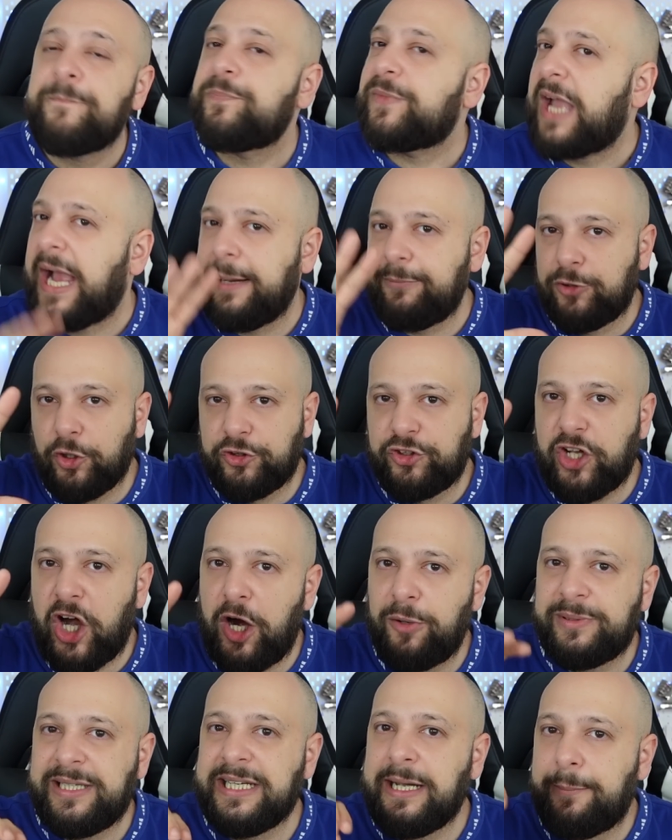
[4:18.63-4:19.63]
I'm not
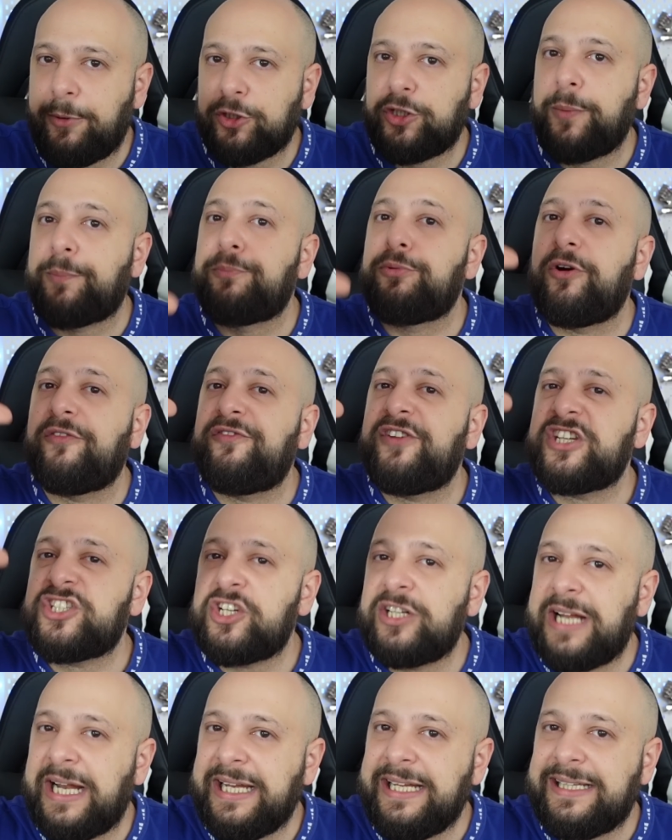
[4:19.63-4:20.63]
doubting about the
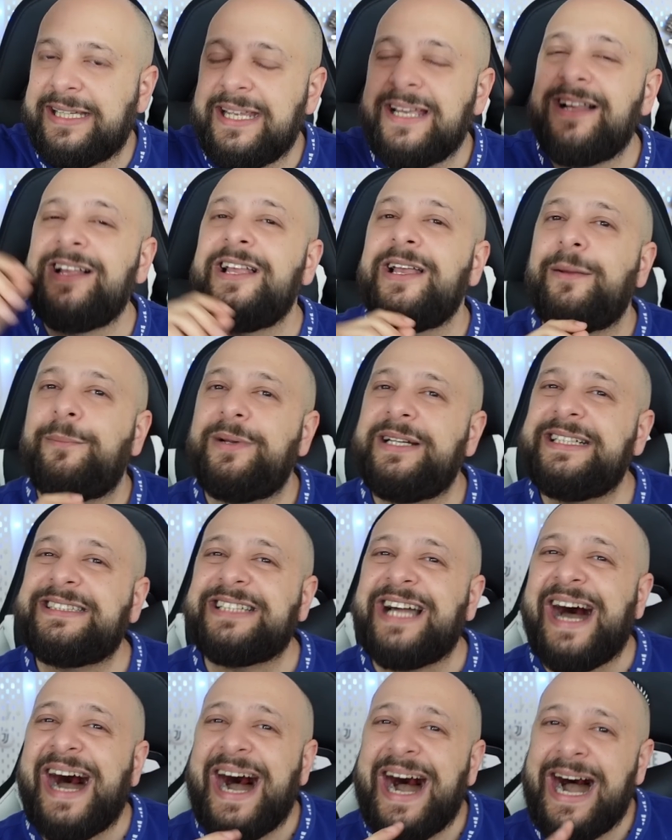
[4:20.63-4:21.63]
professionality, but it's
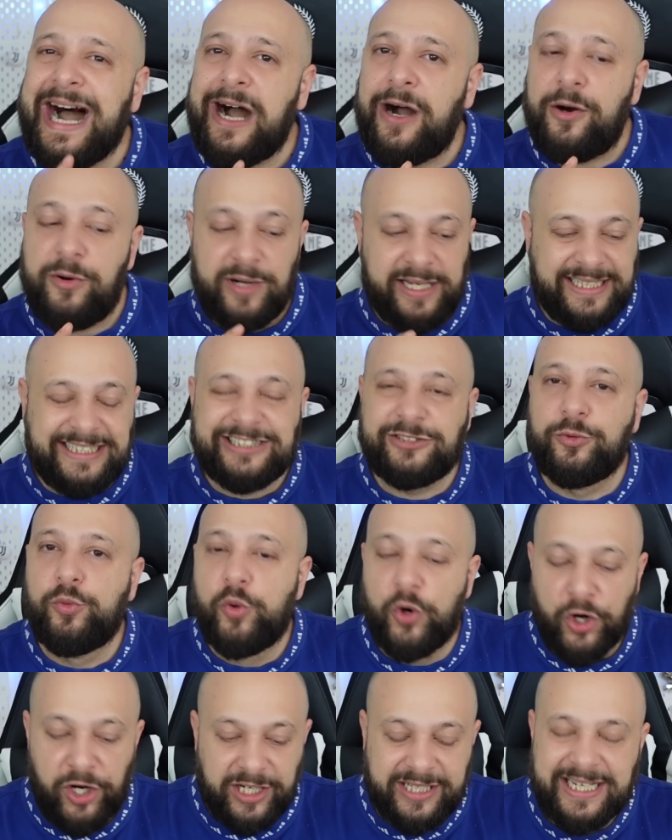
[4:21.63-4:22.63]
how he's
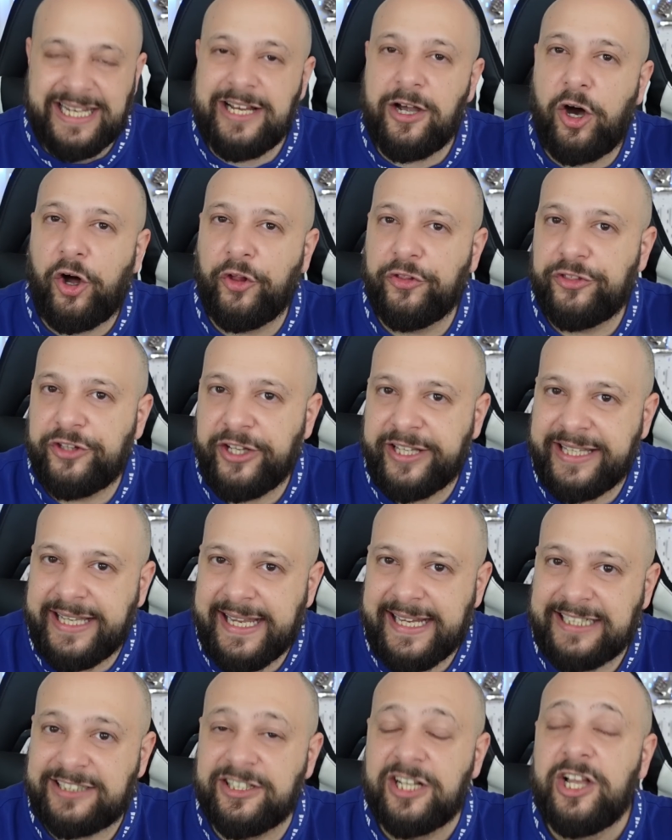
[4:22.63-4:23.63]
working on the
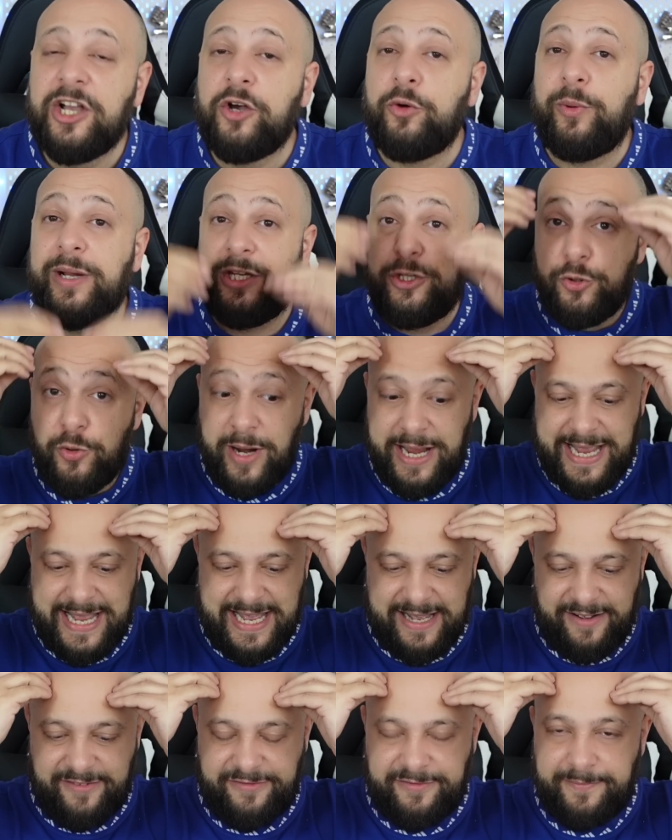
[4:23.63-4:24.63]
case. When you
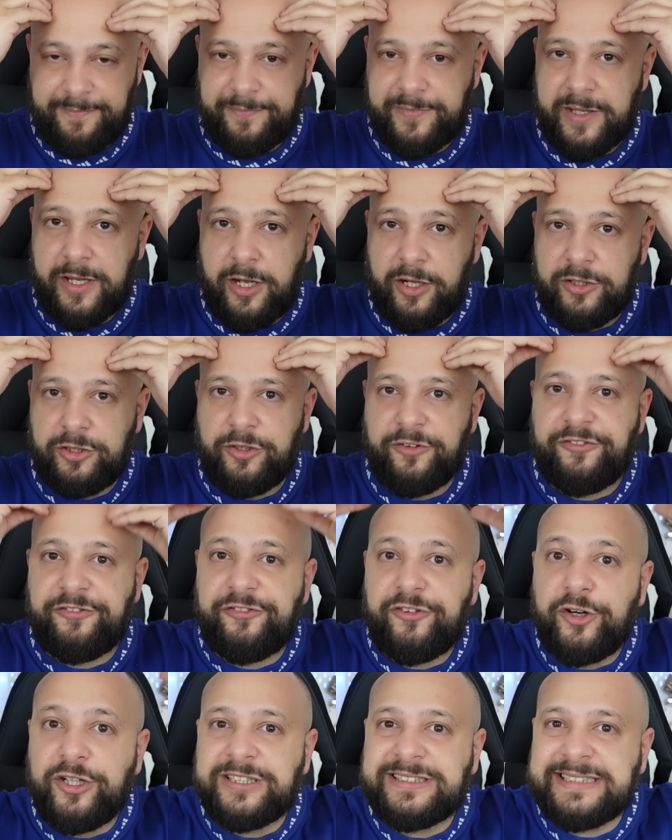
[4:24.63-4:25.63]
have the
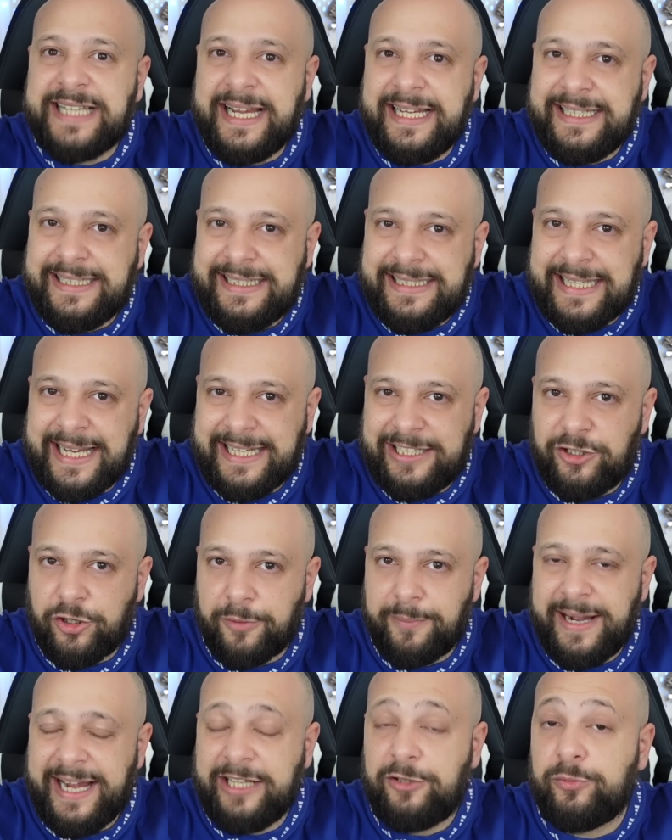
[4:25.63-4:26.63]
first idea in your
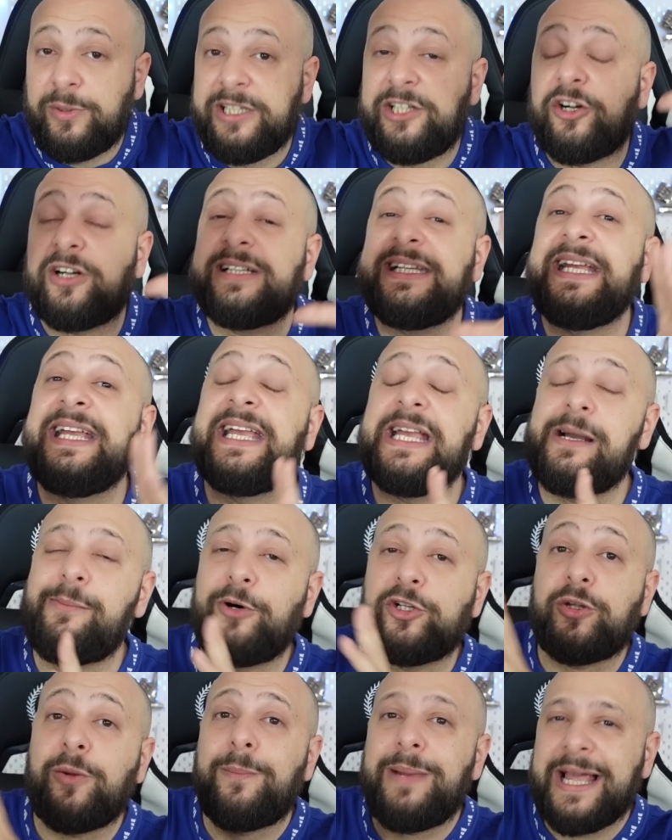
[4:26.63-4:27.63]
mind, when you're thinking about
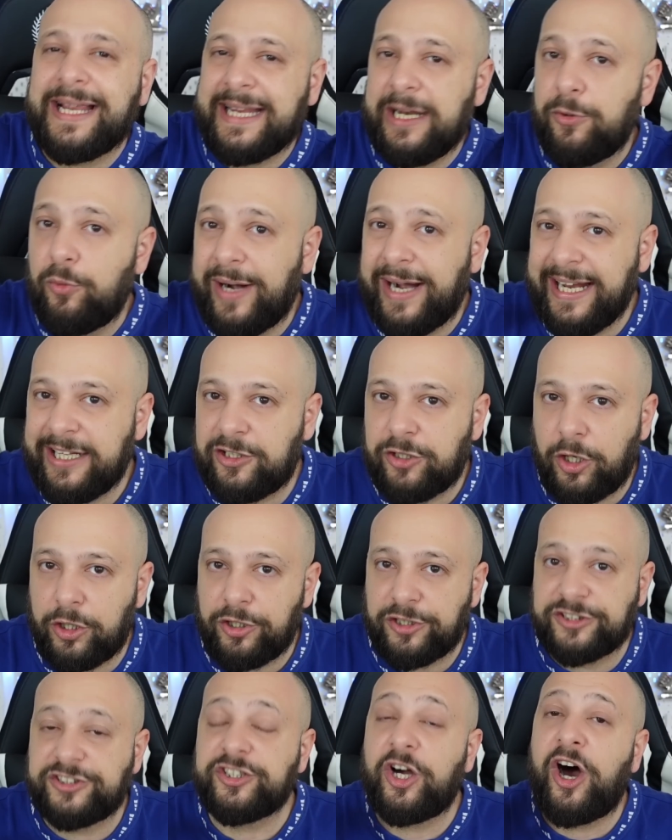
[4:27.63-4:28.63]
the black and white
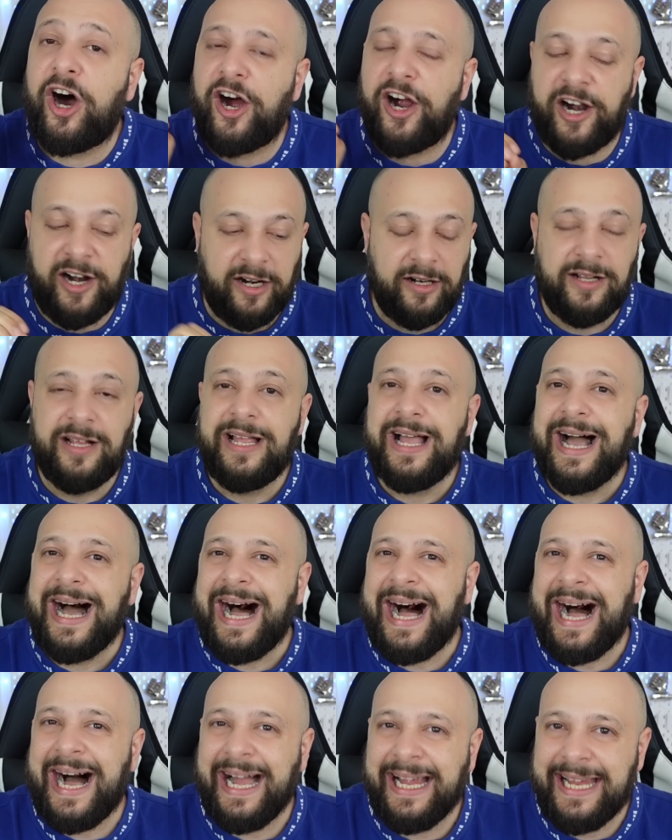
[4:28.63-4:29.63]
colors are,
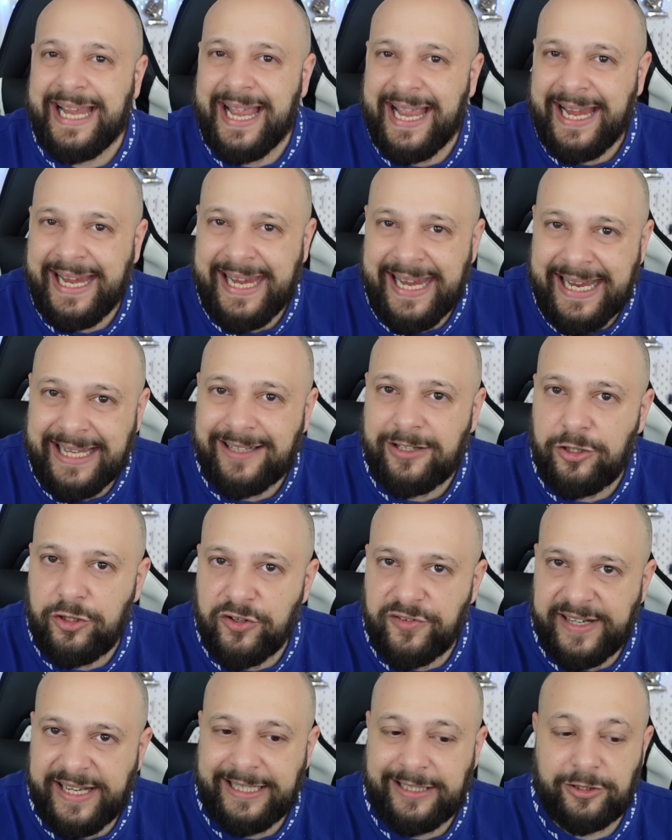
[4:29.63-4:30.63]
I hate
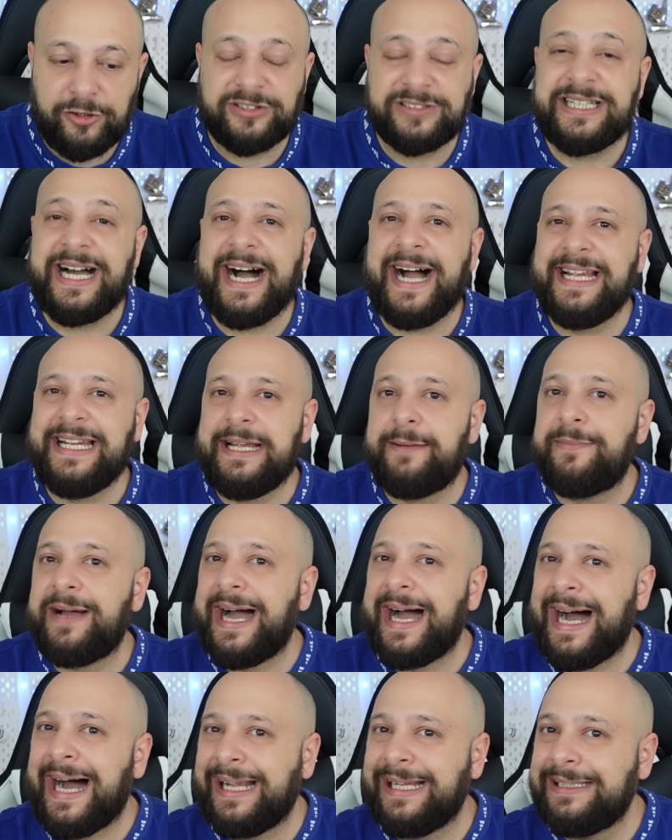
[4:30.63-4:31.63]
Juventus, I am
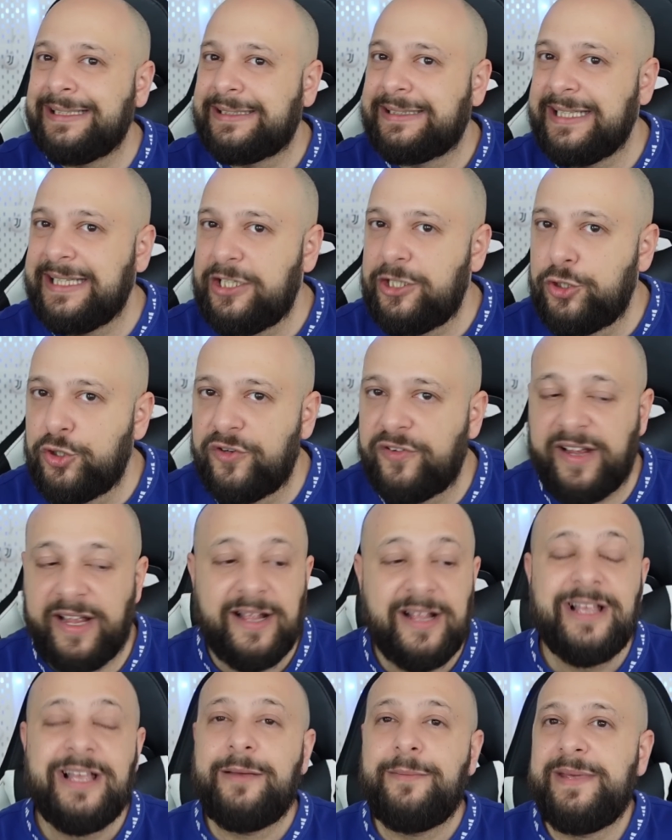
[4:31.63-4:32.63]
anti-Juve,
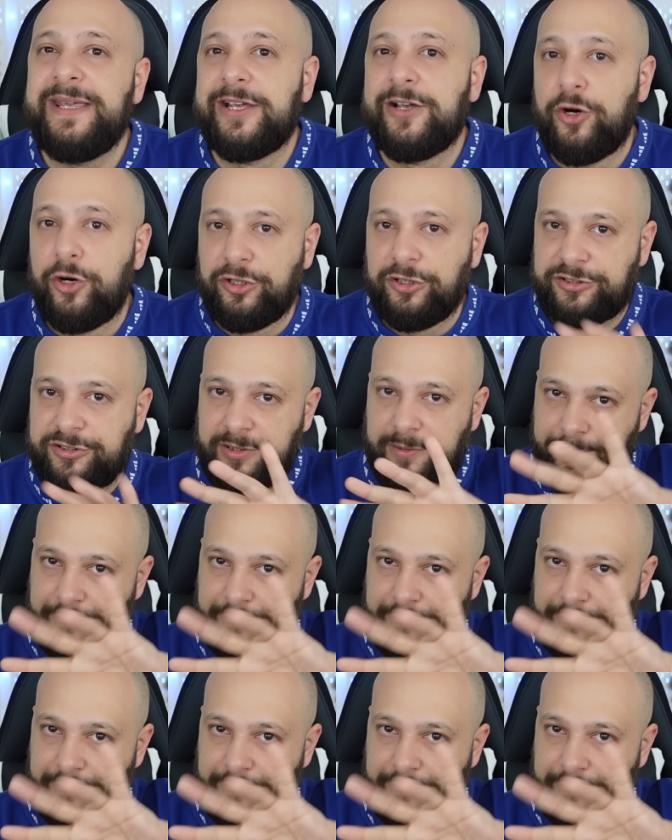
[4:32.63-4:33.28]
because